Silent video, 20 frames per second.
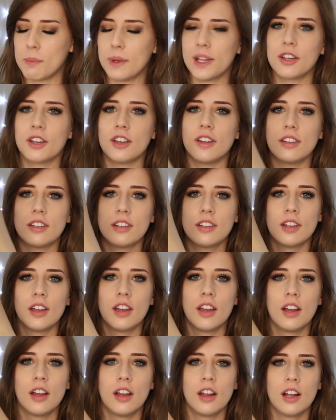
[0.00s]
because
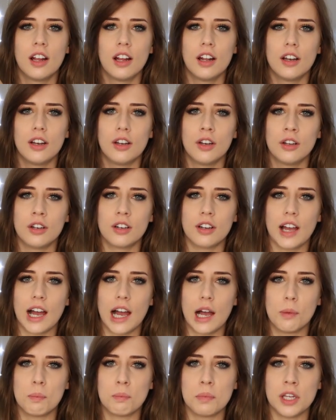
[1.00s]
Look
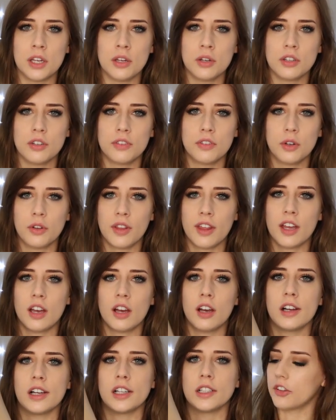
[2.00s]
how beautiful they
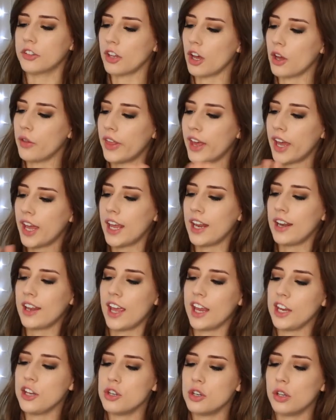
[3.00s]
are. So they're in
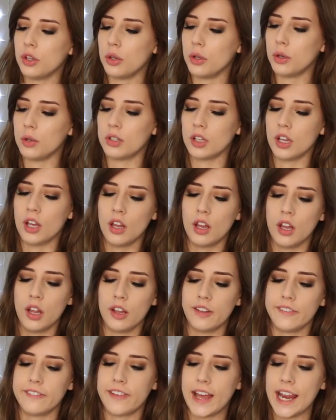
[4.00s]
a nude
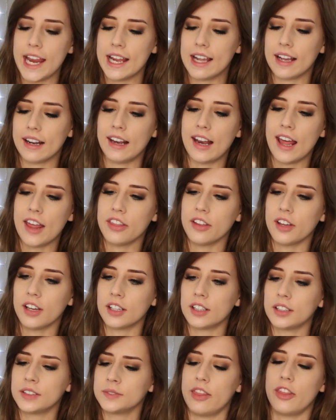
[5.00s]
fake
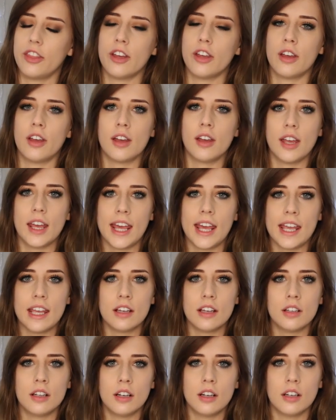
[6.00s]
leather. The
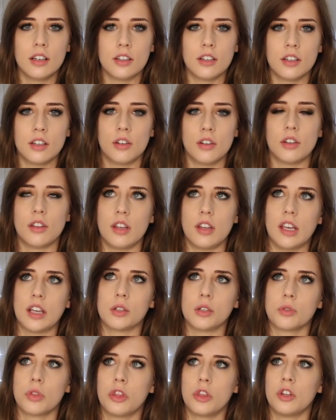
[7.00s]
heel, no, not the
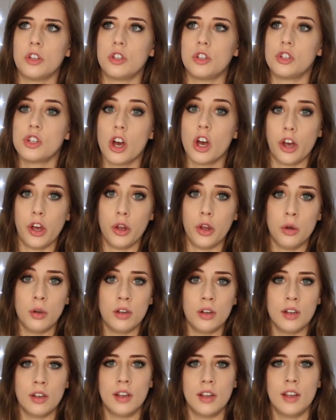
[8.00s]
heel, the
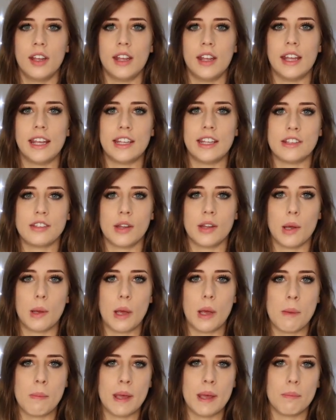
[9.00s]
toe is
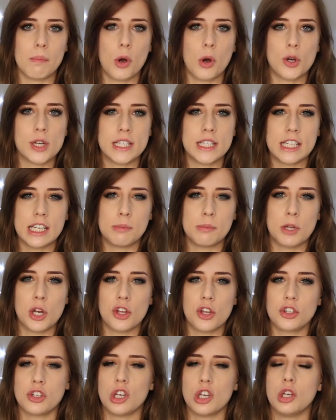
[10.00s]
a bit pointed, but
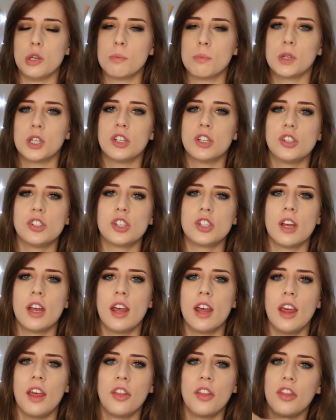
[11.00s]
not too much.
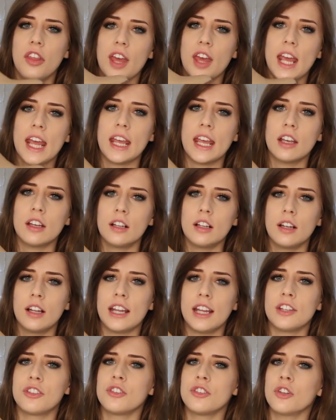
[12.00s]
The heel
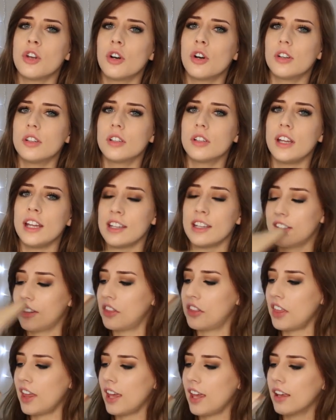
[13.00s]
is not, it's
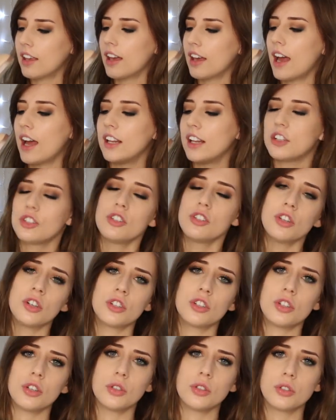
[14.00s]
thick and it's
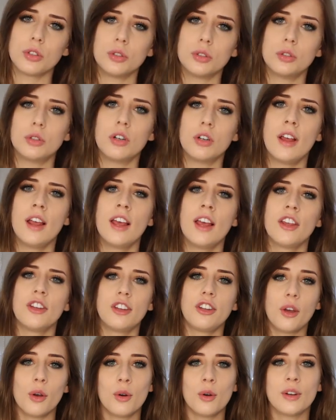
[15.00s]
not too tall,
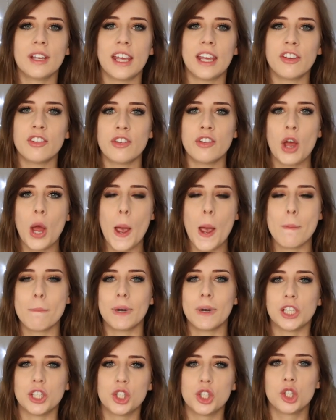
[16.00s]
so it will give
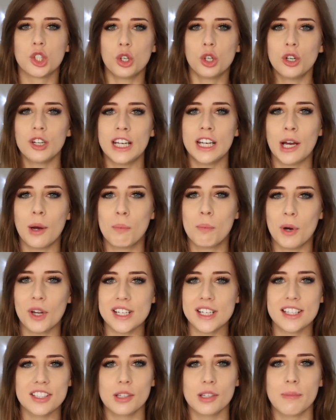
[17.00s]
my short little
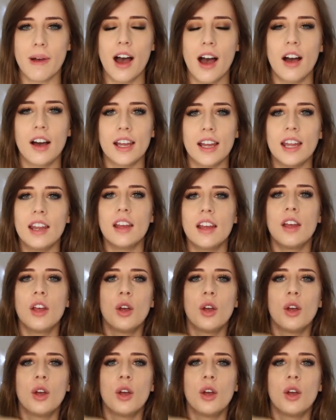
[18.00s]
body some height